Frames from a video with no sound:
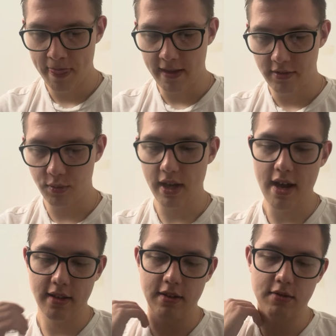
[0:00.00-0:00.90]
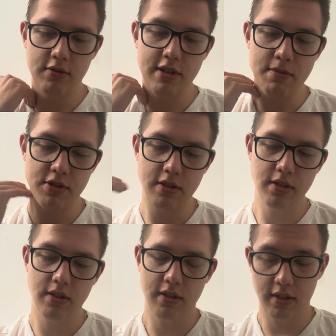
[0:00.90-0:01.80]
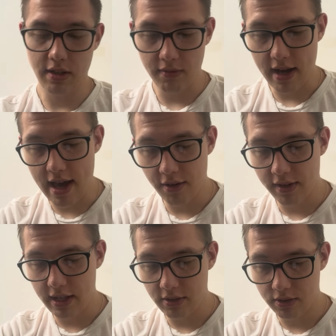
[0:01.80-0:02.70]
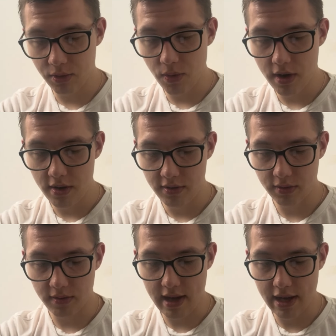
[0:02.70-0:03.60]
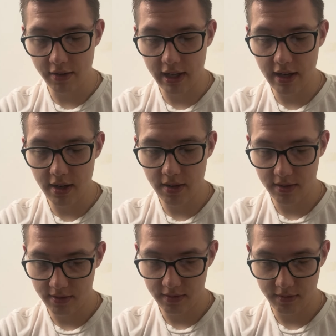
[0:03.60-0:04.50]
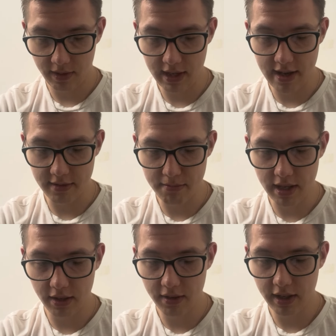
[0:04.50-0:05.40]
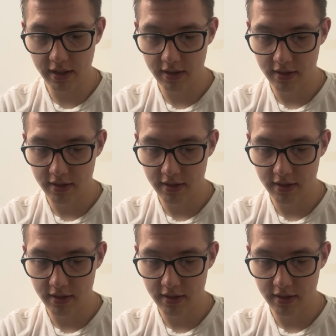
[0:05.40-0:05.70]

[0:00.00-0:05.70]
So we got reception and then aggregate score. So aggregator we got is Metacritic.